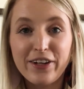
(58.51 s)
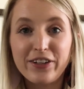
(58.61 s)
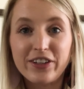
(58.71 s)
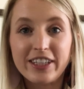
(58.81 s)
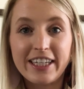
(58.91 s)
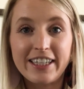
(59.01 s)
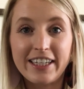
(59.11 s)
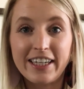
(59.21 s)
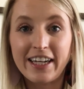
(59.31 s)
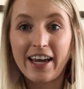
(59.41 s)
you're gonna
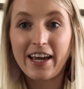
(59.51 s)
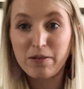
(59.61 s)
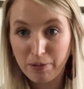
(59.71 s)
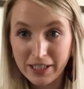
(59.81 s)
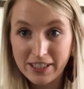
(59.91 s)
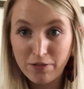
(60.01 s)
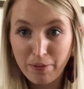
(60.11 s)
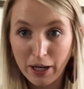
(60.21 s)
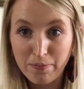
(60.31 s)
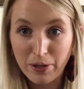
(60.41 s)
need a piece of
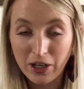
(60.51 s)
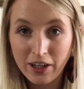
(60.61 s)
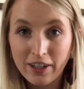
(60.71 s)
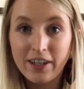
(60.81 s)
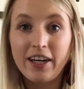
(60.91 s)
paper,